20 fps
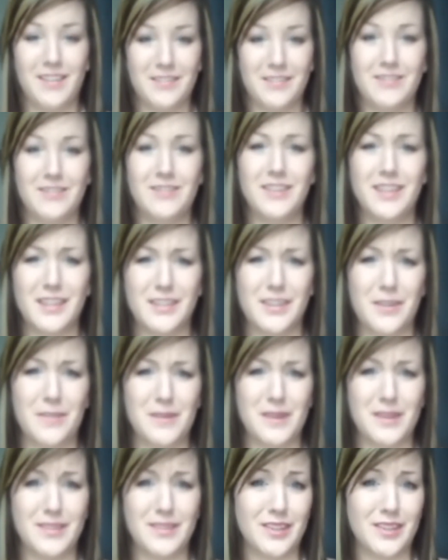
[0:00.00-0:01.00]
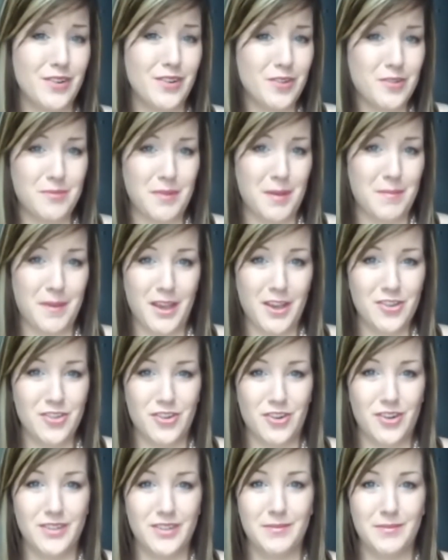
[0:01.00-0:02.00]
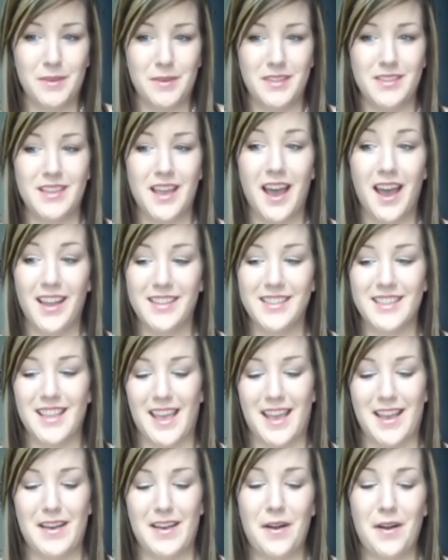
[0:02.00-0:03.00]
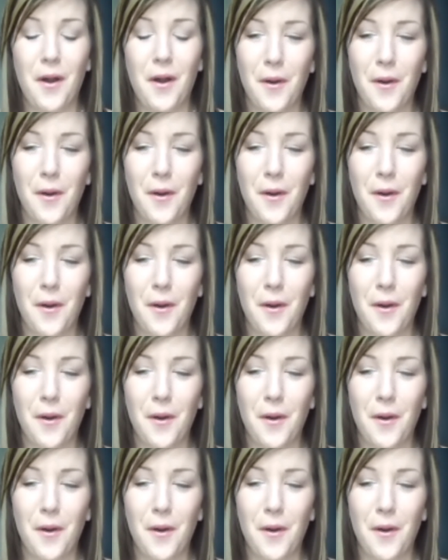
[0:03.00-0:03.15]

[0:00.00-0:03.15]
I don't really know what else to do in my pictures besides, like,